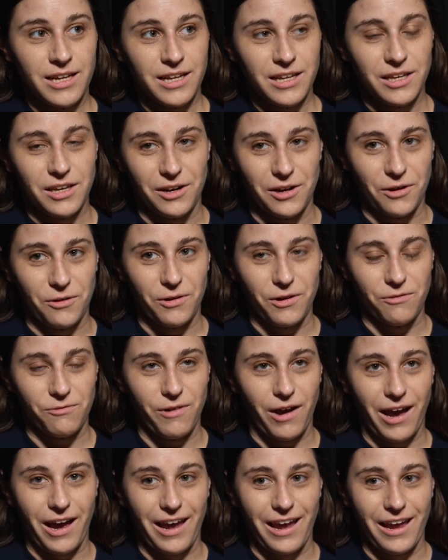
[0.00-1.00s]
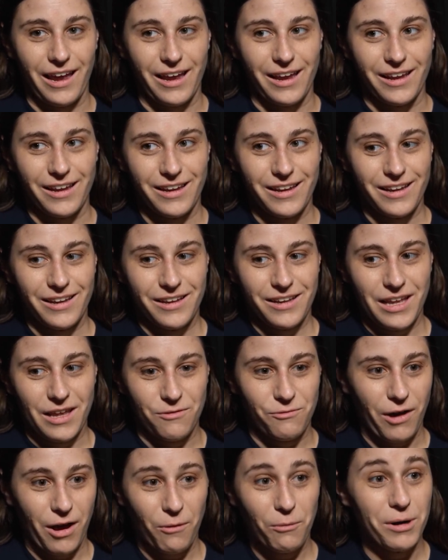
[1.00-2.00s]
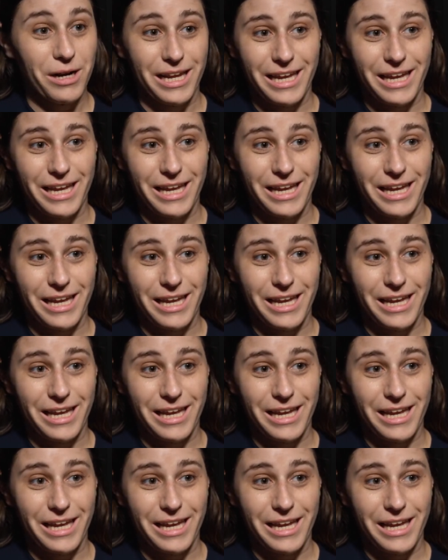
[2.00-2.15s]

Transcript: you know if I if I were